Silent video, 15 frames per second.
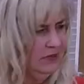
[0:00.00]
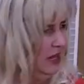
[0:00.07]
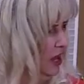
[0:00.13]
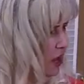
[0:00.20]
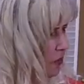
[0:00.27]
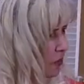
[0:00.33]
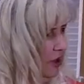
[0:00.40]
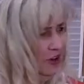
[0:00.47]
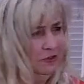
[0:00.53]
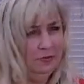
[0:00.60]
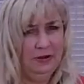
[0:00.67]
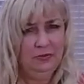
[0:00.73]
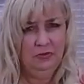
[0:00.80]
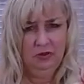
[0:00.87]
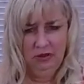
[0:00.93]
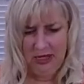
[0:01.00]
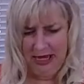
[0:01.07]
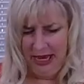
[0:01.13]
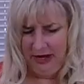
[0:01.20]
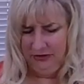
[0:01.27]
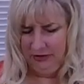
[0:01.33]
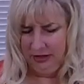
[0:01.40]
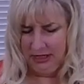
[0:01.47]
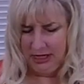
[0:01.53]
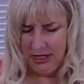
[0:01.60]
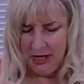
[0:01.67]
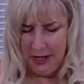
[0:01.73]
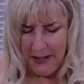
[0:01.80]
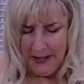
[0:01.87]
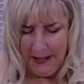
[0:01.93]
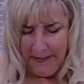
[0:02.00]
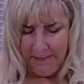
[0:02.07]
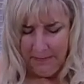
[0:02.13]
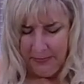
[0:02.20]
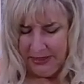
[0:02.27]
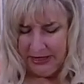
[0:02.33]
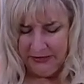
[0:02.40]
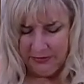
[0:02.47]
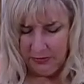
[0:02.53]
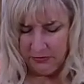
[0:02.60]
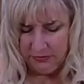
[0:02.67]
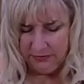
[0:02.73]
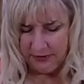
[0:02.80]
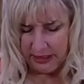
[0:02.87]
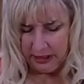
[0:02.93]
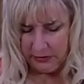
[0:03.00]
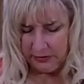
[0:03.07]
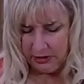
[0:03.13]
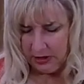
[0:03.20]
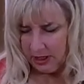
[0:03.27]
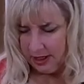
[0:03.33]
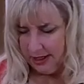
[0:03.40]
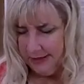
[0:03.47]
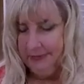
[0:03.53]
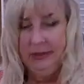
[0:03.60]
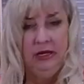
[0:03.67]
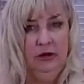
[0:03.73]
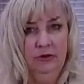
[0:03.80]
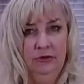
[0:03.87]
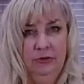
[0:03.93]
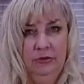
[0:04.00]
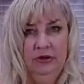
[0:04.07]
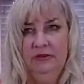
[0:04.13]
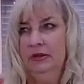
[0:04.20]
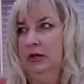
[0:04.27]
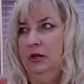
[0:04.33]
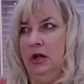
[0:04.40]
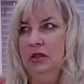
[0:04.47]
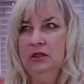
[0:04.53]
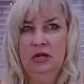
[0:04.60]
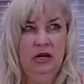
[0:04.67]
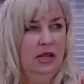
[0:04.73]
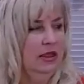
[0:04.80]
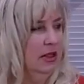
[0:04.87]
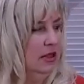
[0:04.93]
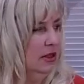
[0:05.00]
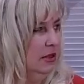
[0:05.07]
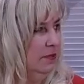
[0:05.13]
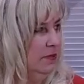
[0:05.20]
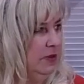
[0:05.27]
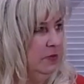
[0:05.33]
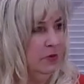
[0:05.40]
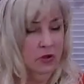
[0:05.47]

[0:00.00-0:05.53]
I watch people occasionally, but I don't follow a lot. Here's the reason. Not that I think that people